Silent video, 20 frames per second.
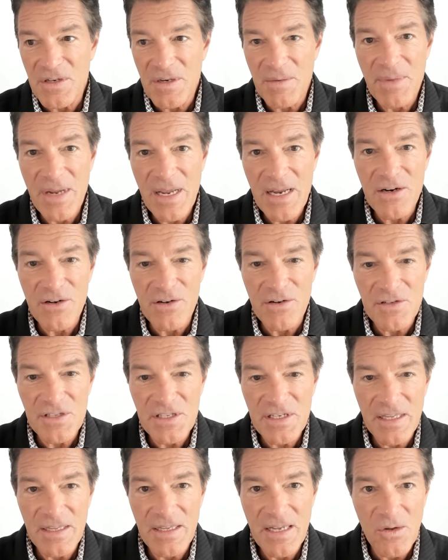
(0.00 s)

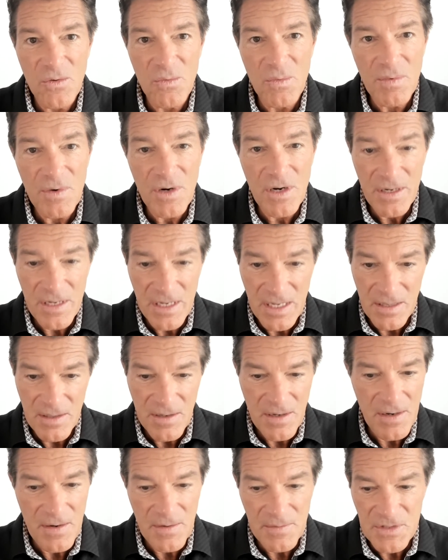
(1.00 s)
competitors
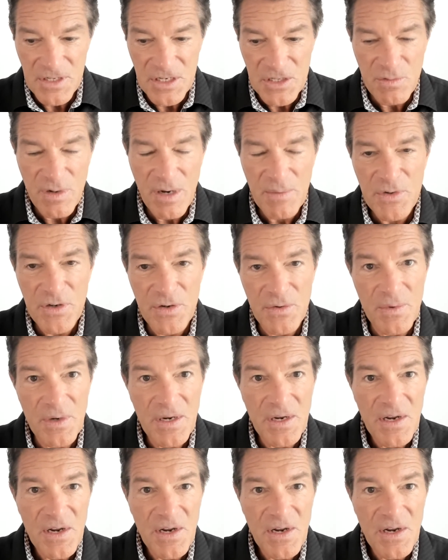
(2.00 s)
can disrupt you